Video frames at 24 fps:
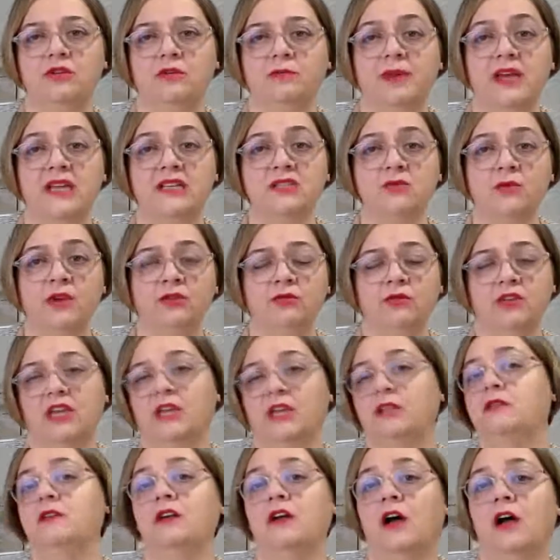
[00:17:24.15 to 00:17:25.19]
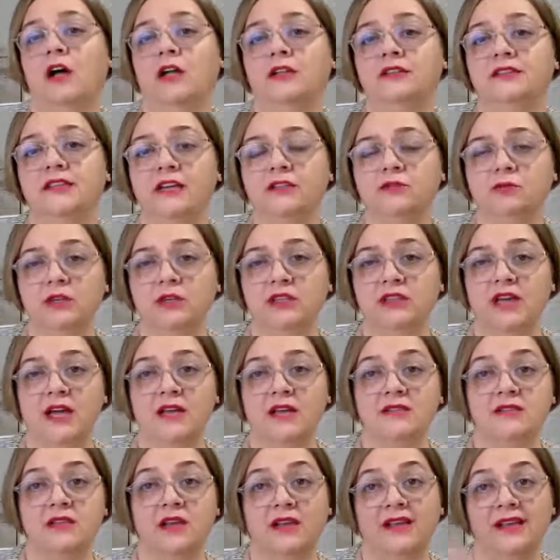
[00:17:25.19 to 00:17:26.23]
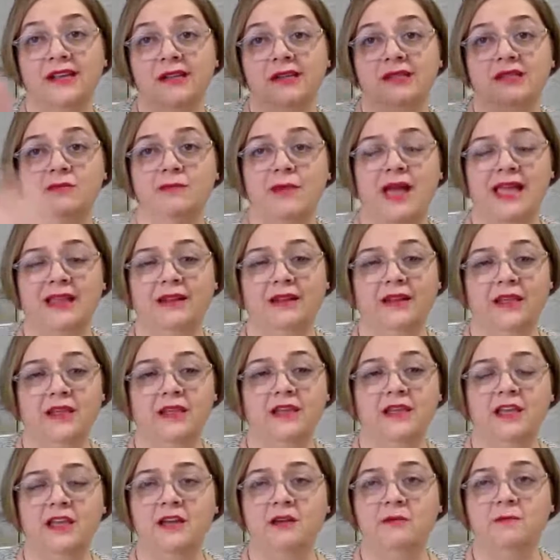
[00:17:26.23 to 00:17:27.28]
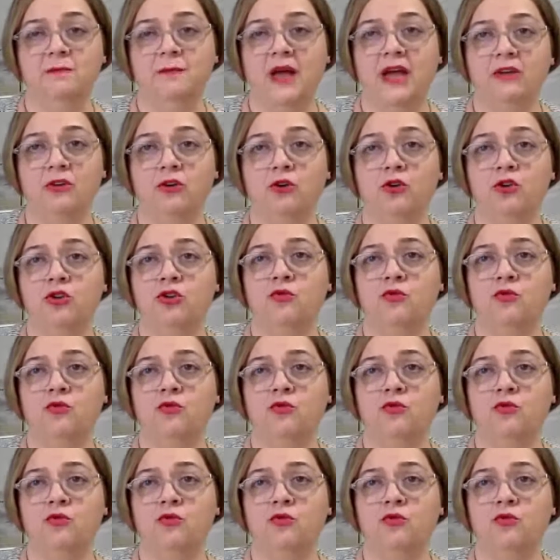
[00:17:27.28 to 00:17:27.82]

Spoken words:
The best way to get in contact with us is my link in bio.